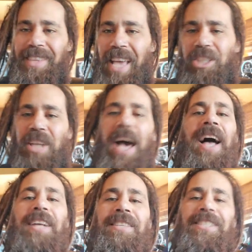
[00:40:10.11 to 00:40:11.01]
And shout
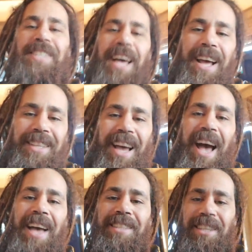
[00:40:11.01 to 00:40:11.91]
out to
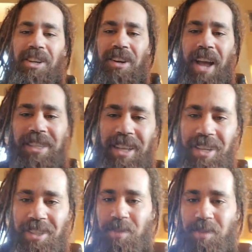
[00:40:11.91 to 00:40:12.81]
Isaac.
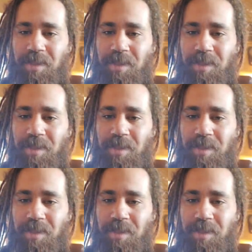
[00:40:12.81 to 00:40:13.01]
Congratulations.